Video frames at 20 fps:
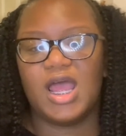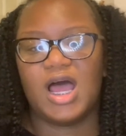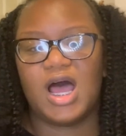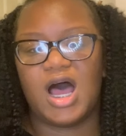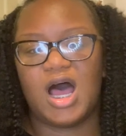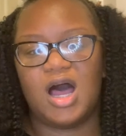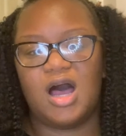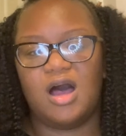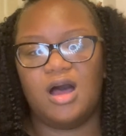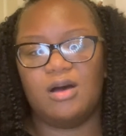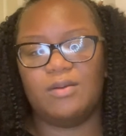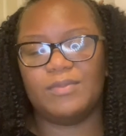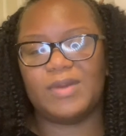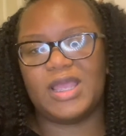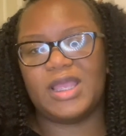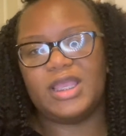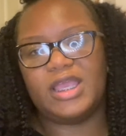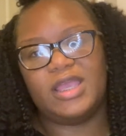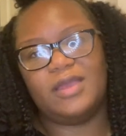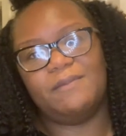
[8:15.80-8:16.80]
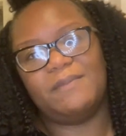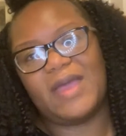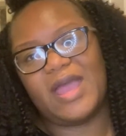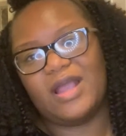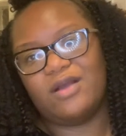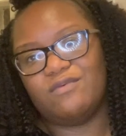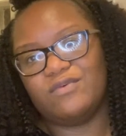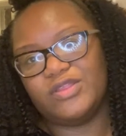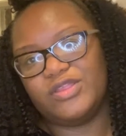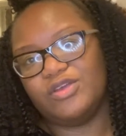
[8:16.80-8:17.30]
and get
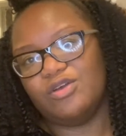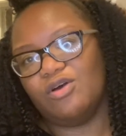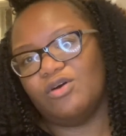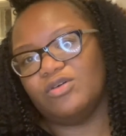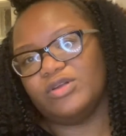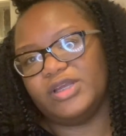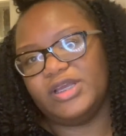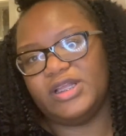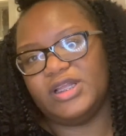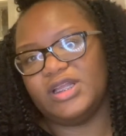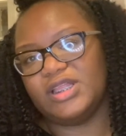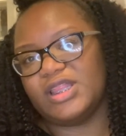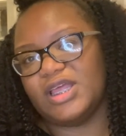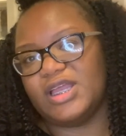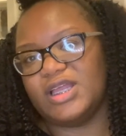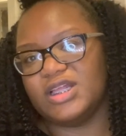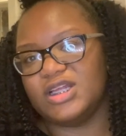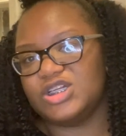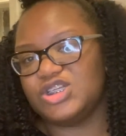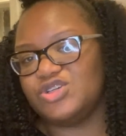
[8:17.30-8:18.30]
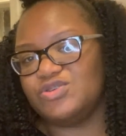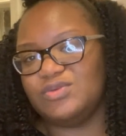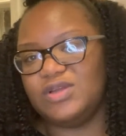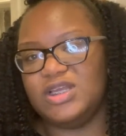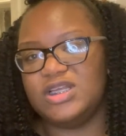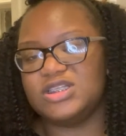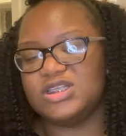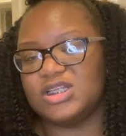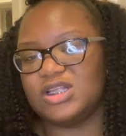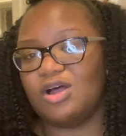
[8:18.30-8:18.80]
back with you on anything that you
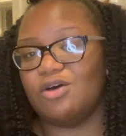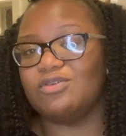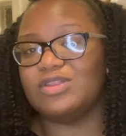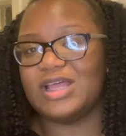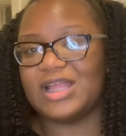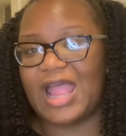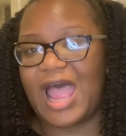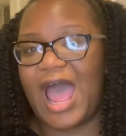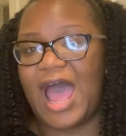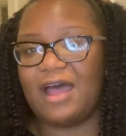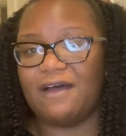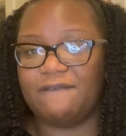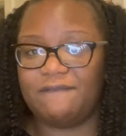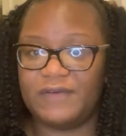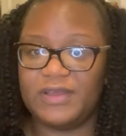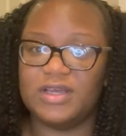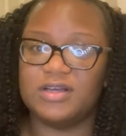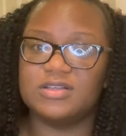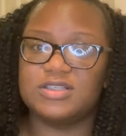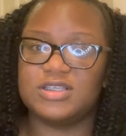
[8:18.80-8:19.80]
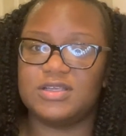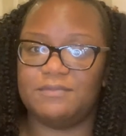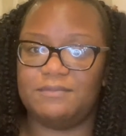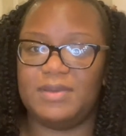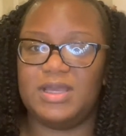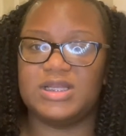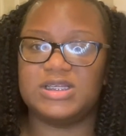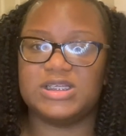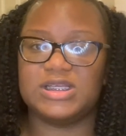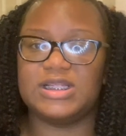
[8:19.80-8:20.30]
need to know that I failed to
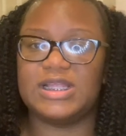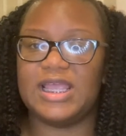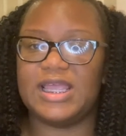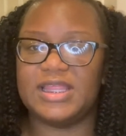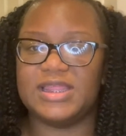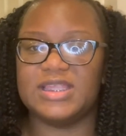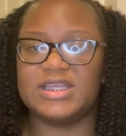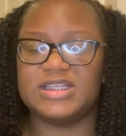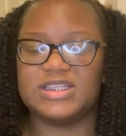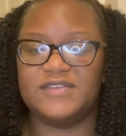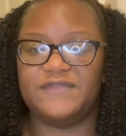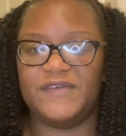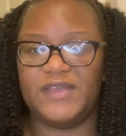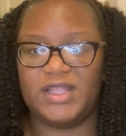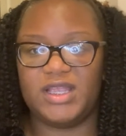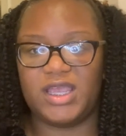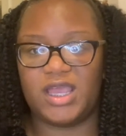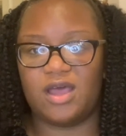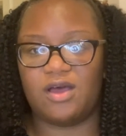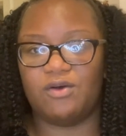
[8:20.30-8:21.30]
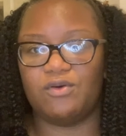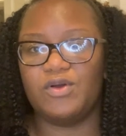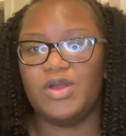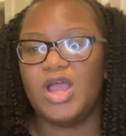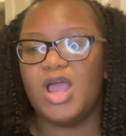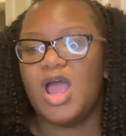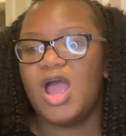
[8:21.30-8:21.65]
mention in this video.